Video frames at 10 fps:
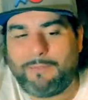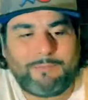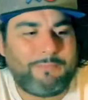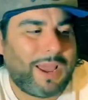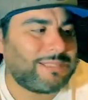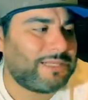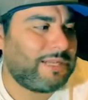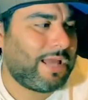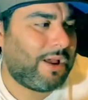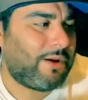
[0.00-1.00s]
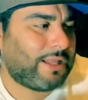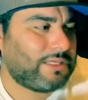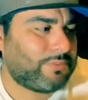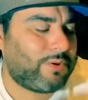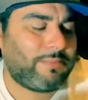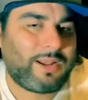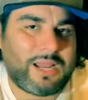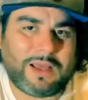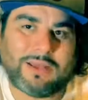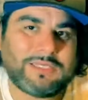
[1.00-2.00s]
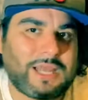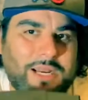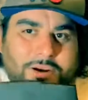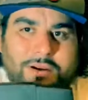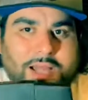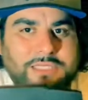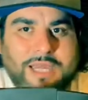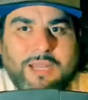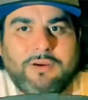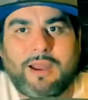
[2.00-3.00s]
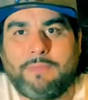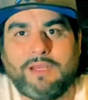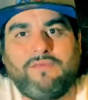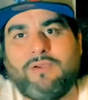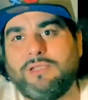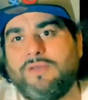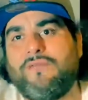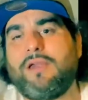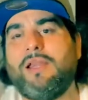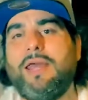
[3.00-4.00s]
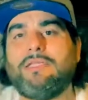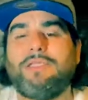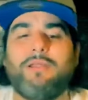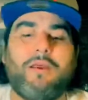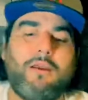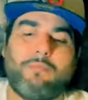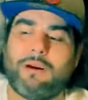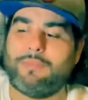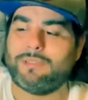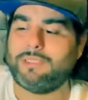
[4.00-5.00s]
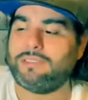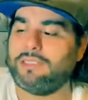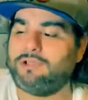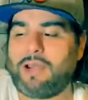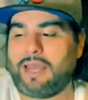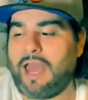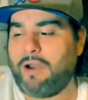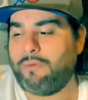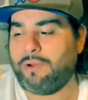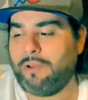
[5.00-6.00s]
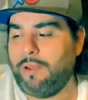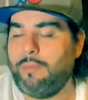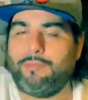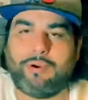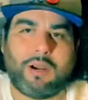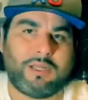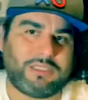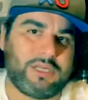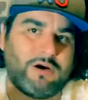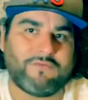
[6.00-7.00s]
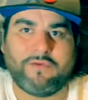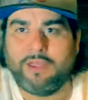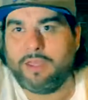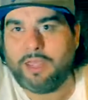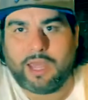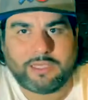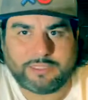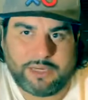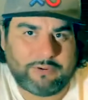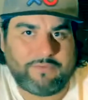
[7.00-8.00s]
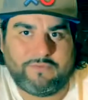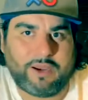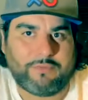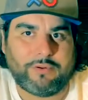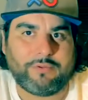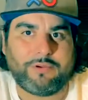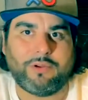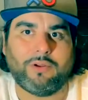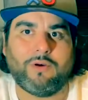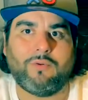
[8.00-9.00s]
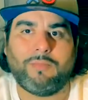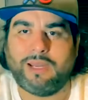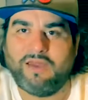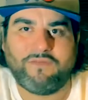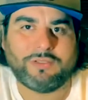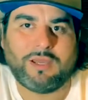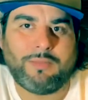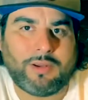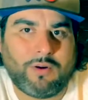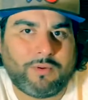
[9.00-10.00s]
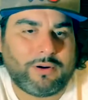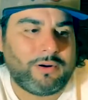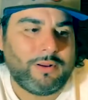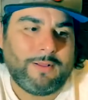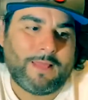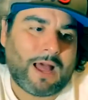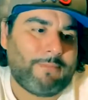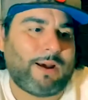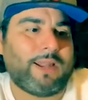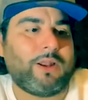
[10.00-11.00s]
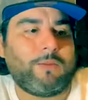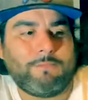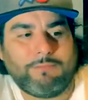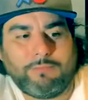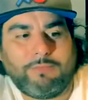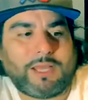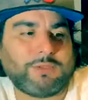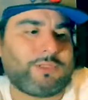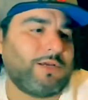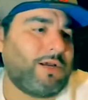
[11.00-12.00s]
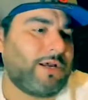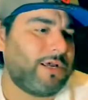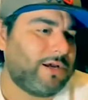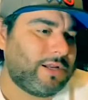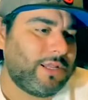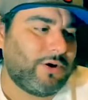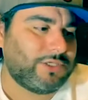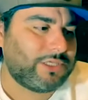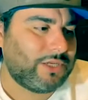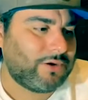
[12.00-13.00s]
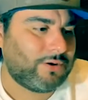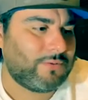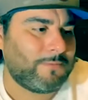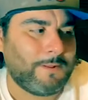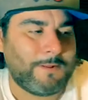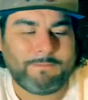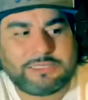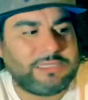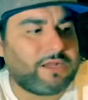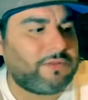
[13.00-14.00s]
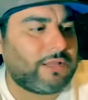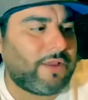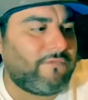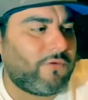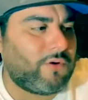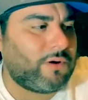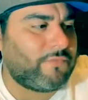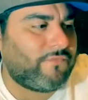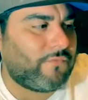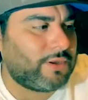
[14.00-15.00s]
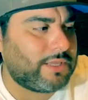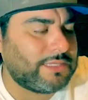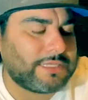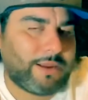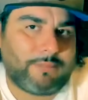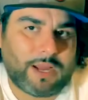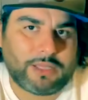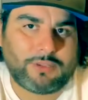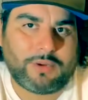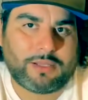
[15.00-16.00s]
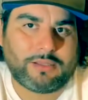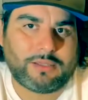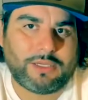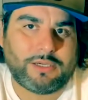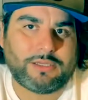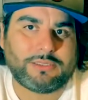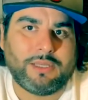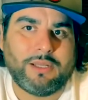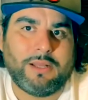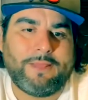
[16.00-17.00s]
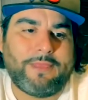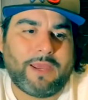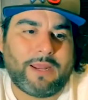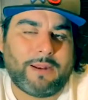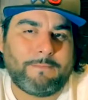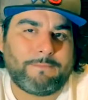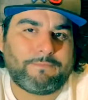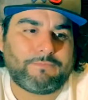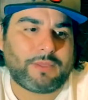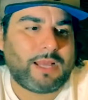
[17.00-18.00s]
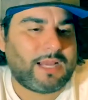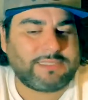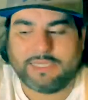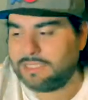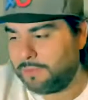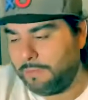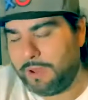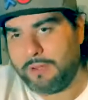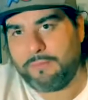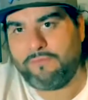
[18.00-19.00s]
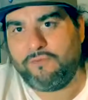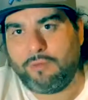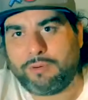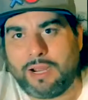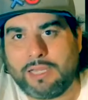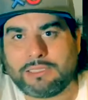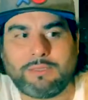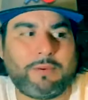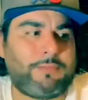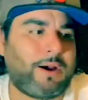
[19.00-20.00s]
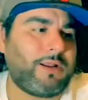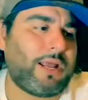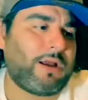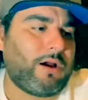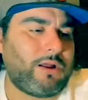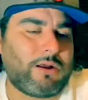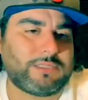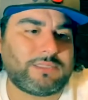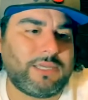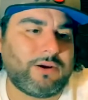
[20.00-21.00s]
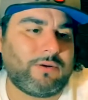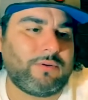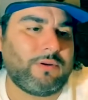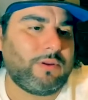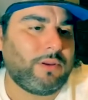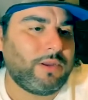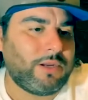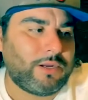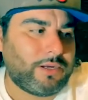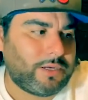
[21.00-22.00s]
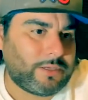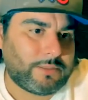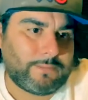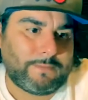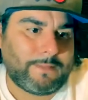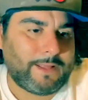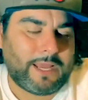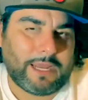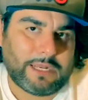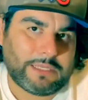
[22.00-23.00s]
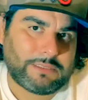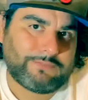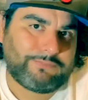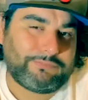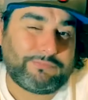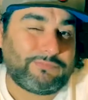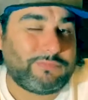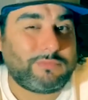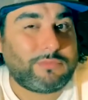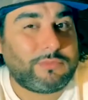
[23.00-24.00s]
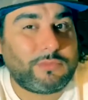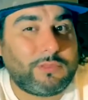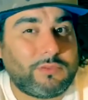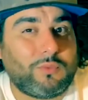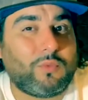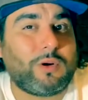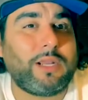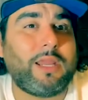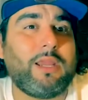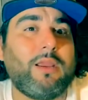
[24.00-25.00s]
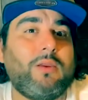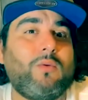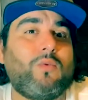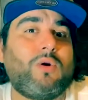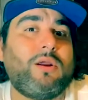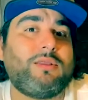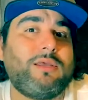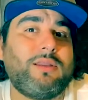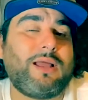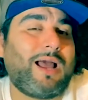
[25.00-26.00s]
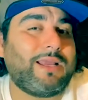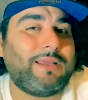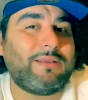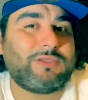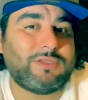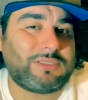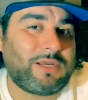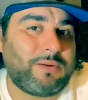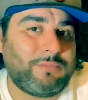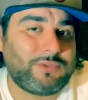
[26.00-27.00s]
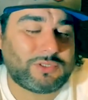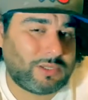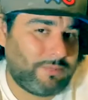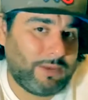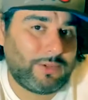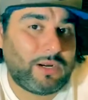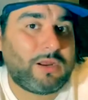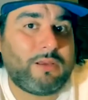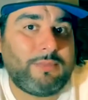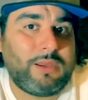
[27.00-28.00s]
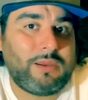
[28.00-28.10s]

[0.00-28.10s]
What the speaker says: Basically now at this point in my life, I just kind of grab these for just for collection purposes, just so I can have one, put it on the shelf, and it's there forever. You know, when my nephew's coming over, I might let them mess with the NeoGeo. These are like four things that I bought throughout the years. That, like I said, some I bought full price, some I bought like on sale, and were they worth it? To some people, they're gonna be